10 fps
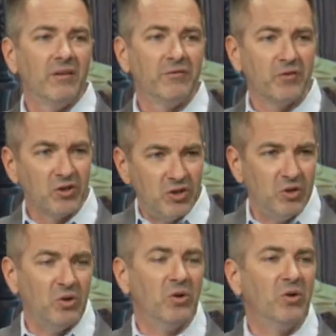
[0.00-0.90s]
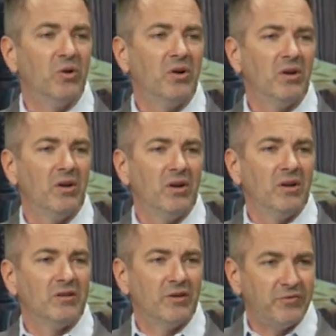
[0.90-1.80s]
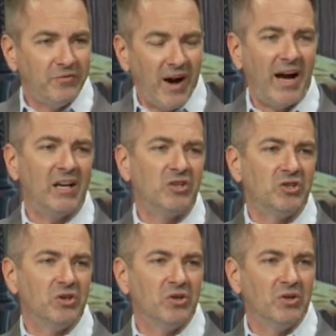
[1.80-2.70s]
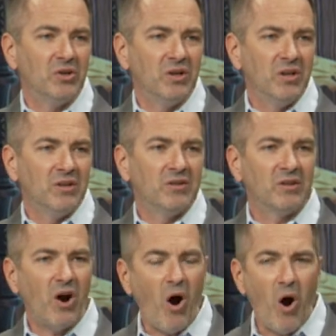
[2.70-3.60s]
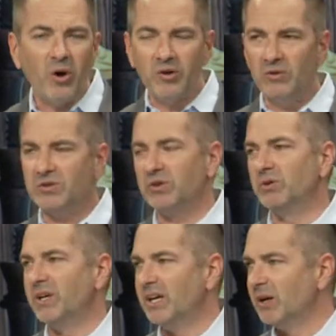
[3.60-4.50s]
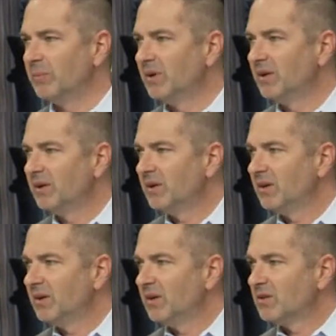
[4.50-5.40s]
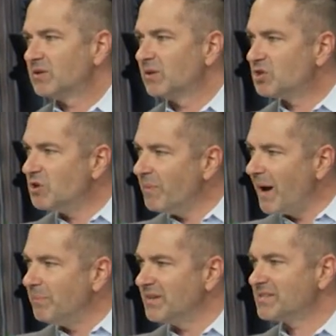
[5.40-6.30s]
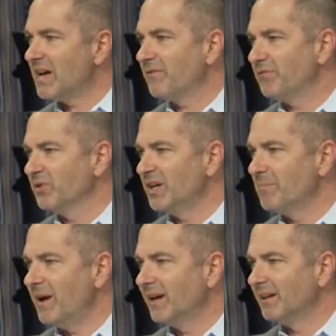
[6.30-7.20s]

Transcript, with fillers: for you to find you, to call you to Him, so that you might be set free and made